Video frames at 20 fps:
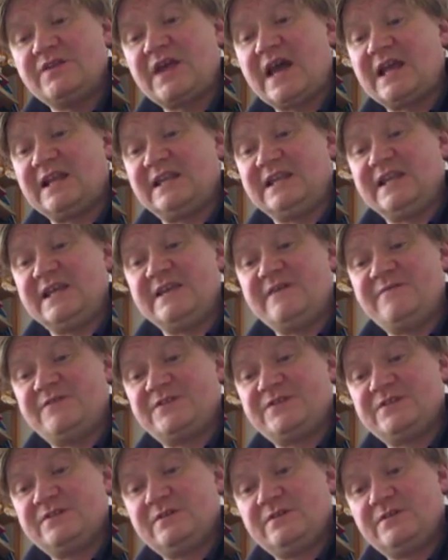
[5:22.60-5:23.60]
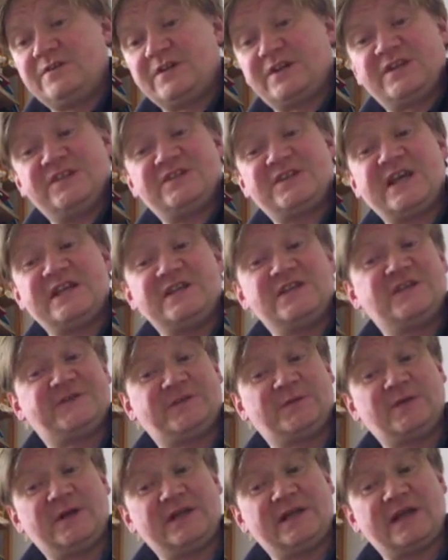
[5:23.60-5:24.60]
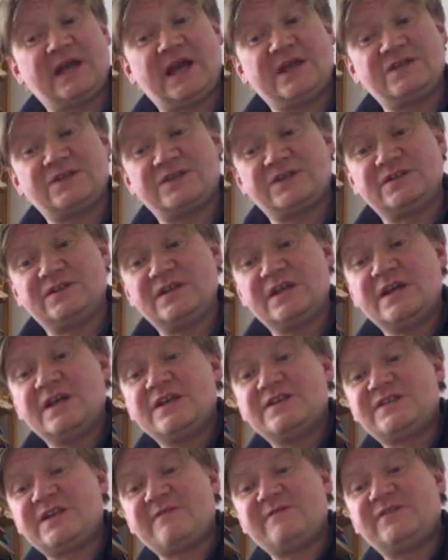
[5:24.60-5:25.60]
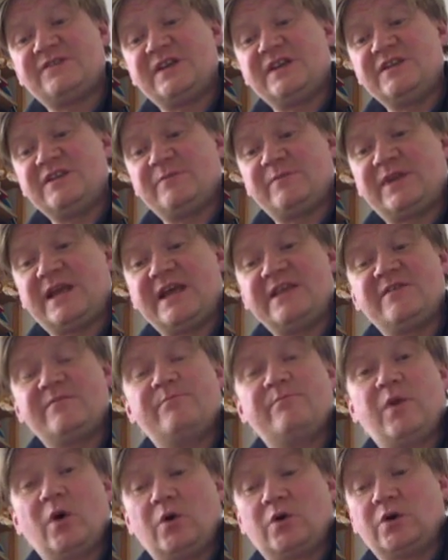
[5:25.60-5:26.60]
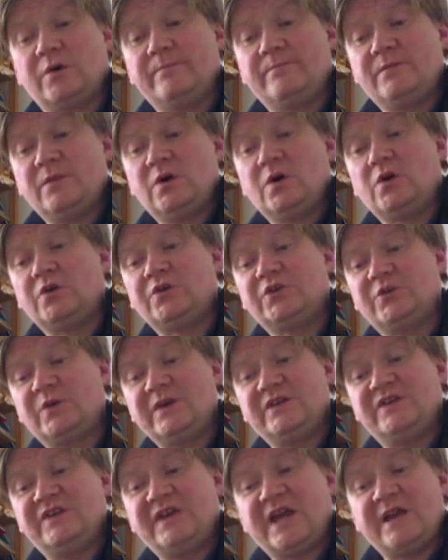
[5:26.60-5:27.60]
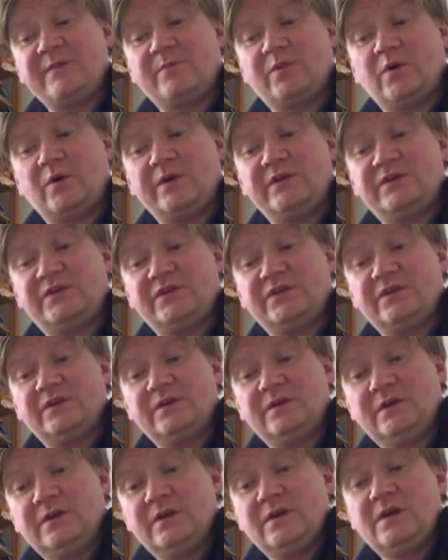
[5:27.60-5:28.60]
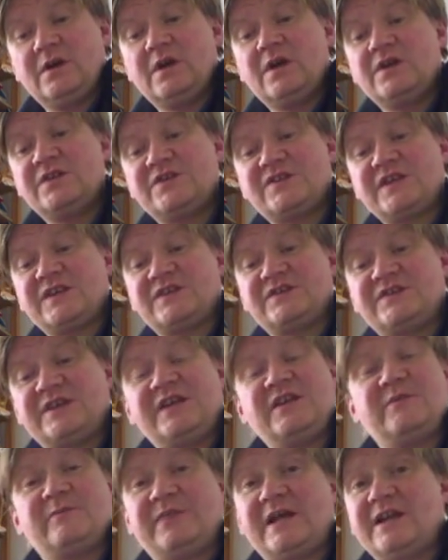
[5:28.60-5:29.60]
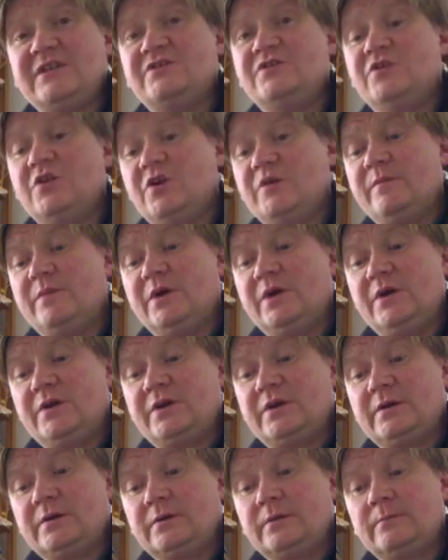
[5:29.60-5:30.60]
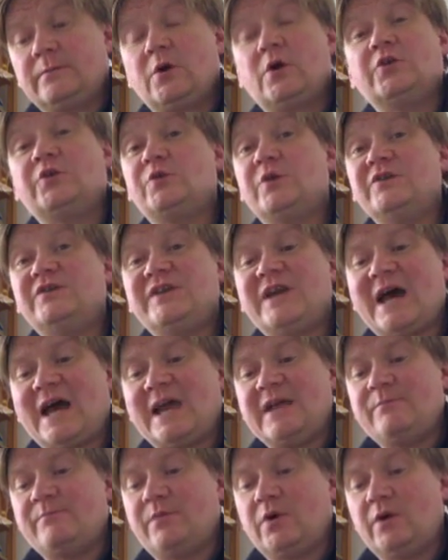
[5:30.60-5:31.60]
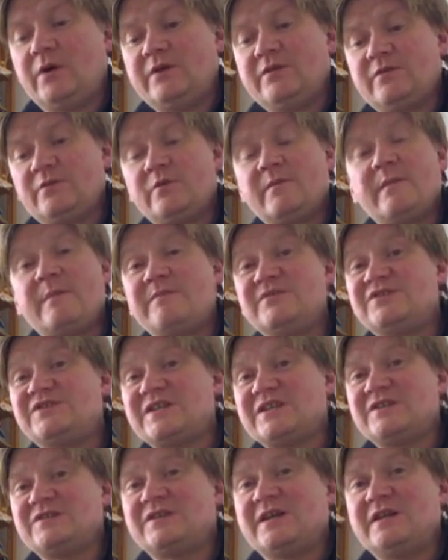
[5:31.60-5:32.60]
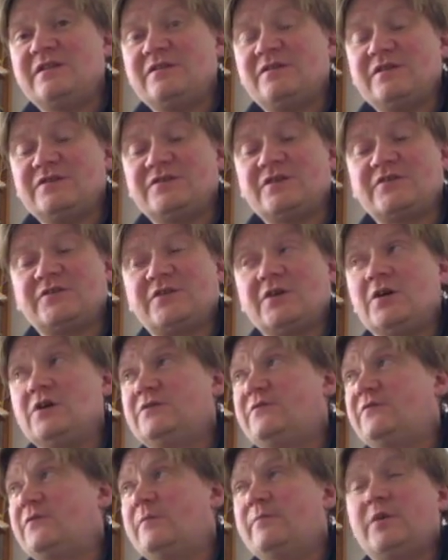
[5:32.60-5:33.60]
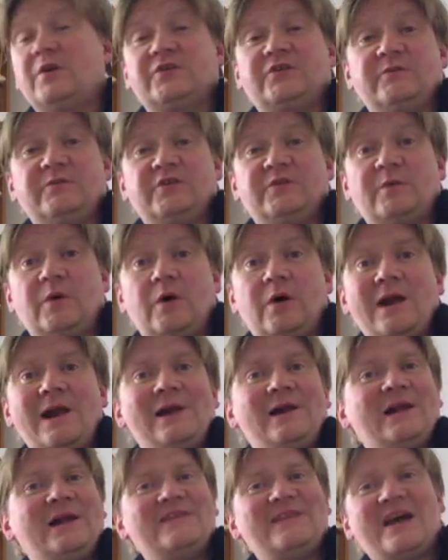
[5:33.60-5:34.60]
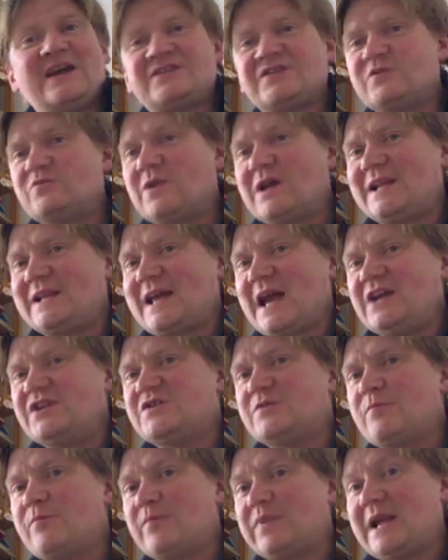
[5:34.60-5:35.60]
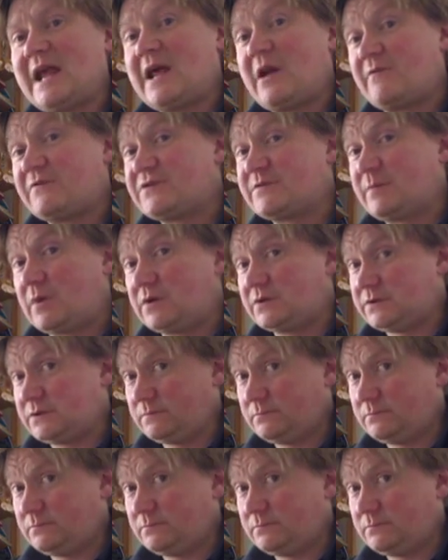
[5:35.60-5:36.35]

That leaves the contenders for relegation 17th place Bochum on 28 points, 16th place Nuremberg on 28 points. Remember, 16th is the third from bottom spot, and that's a relegation playoff spot.